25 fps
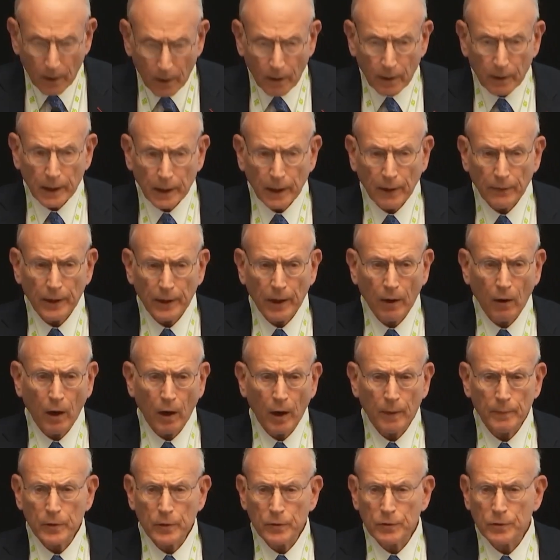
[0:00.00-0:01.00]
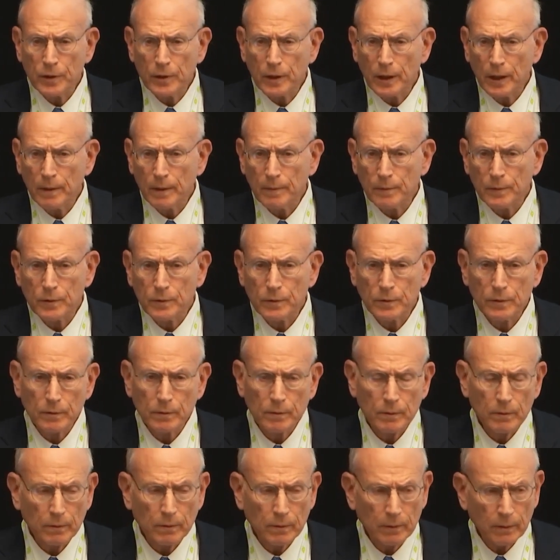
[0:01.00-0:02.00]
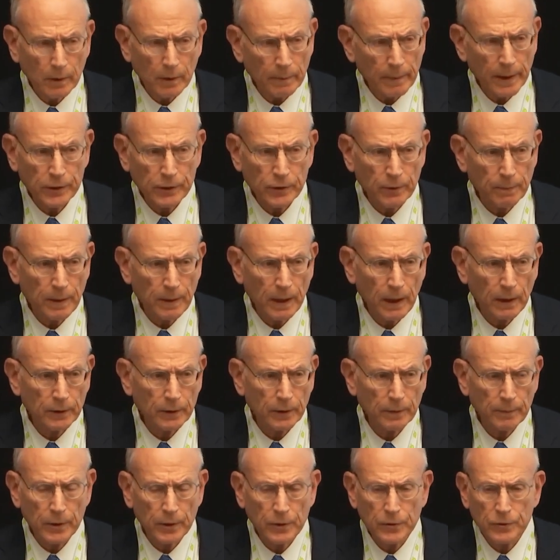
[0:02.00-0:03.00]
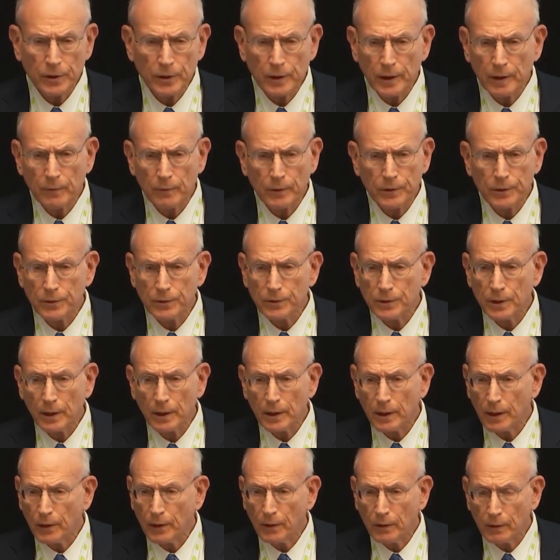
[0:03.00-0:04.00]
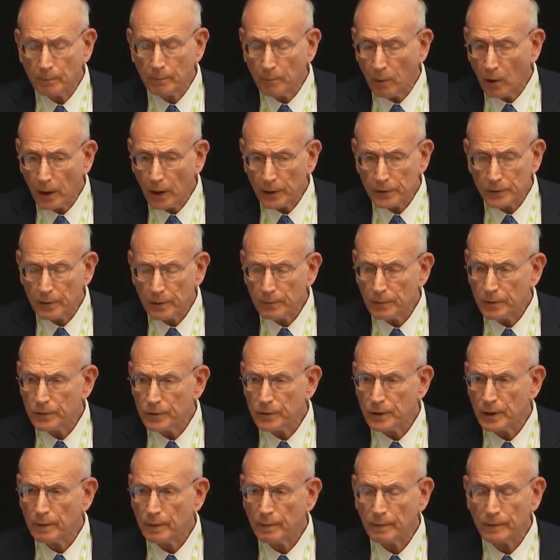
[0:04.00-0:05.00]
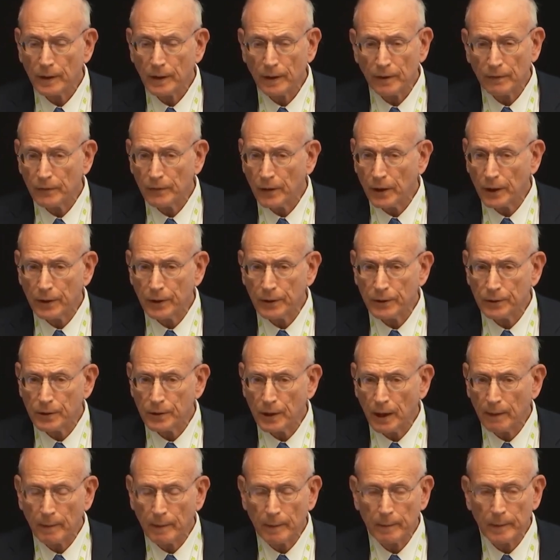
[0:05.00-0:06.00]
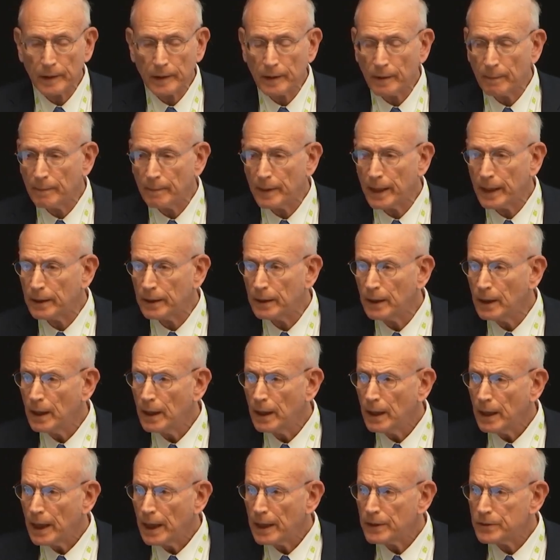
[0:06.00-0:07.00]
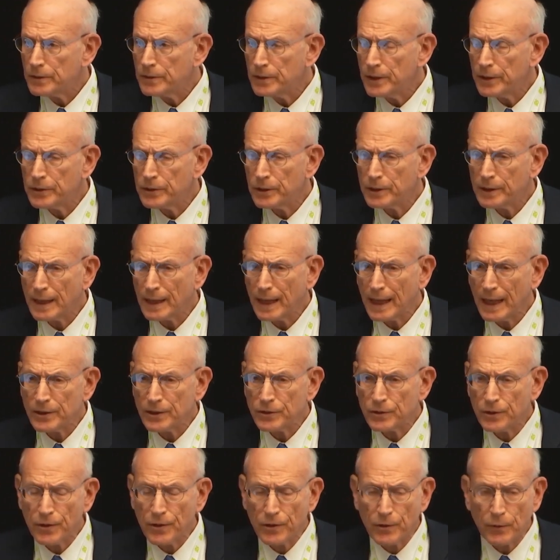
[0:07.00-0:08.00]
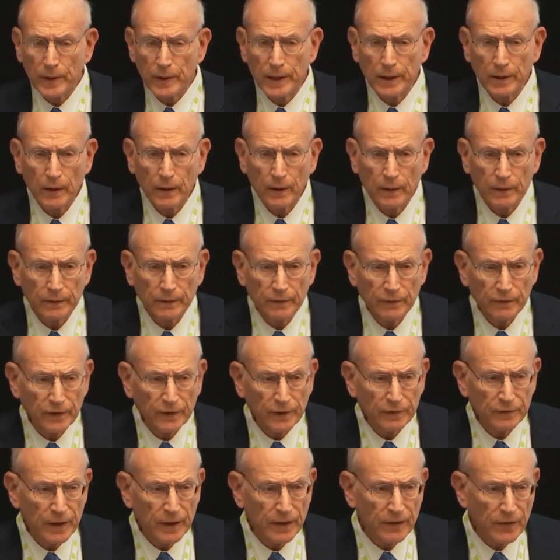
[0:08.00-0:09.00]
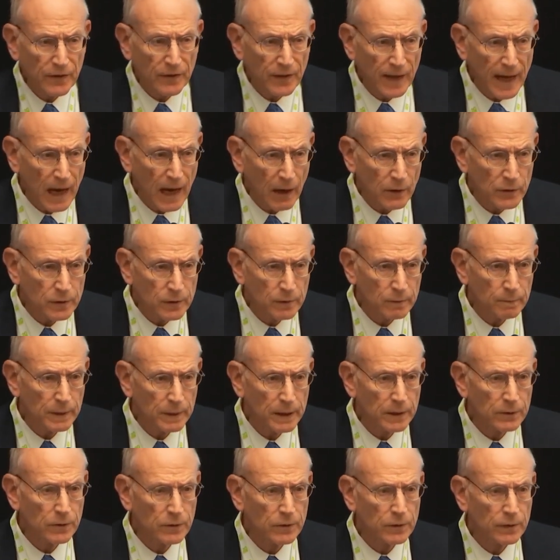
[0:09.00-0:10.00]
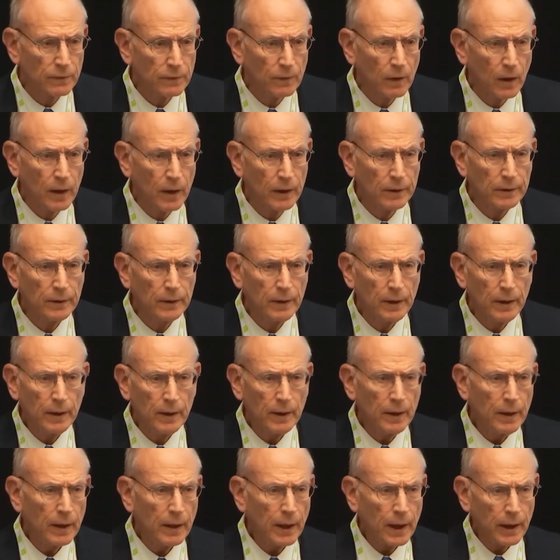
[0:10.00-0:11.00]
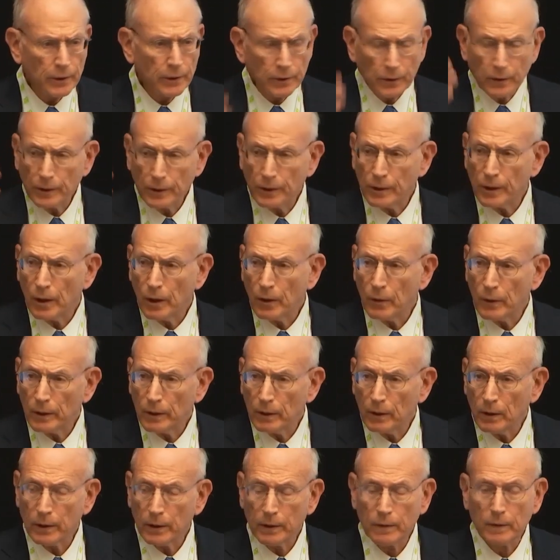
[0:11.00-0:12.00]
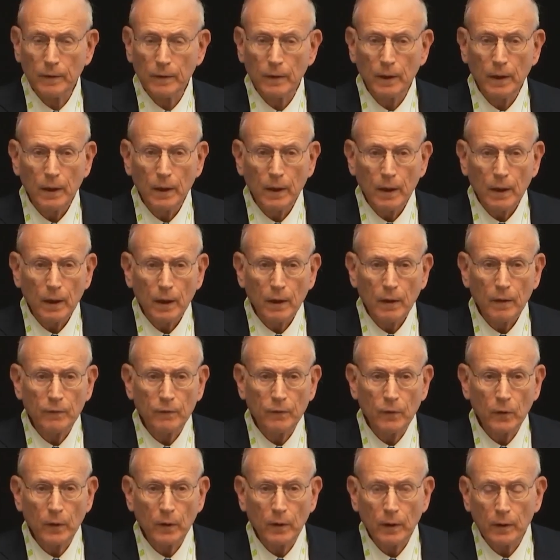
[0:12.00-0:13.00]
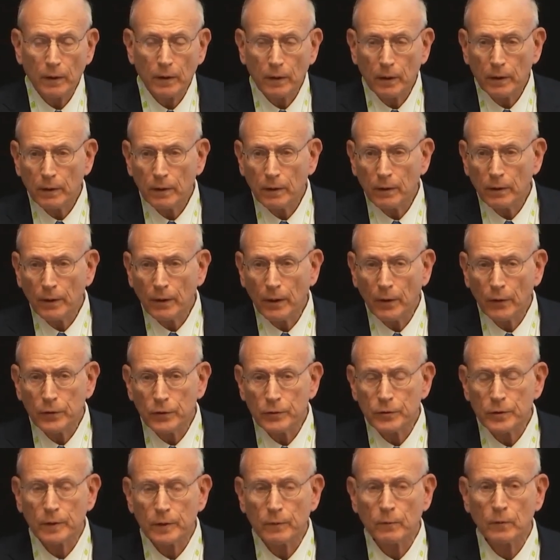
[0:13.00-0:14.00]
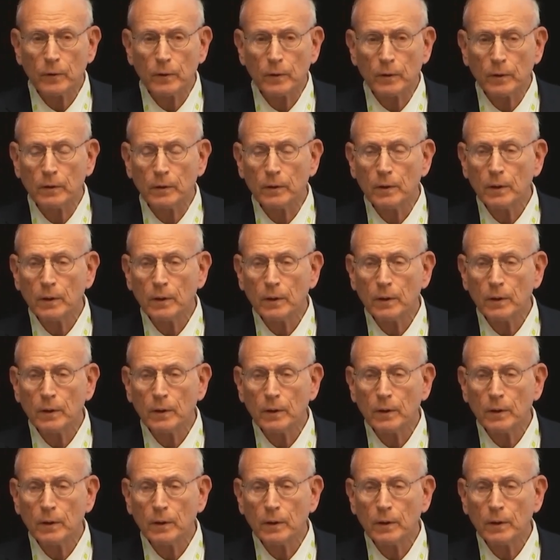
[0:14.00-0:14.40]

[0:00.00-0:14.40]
Now, there are museums, the Metropolitan Museum, which has done it, the Boston Museum have done a very good job. I mean, the Met has digitized 350,000 pieces of art, and you can go and look for those that were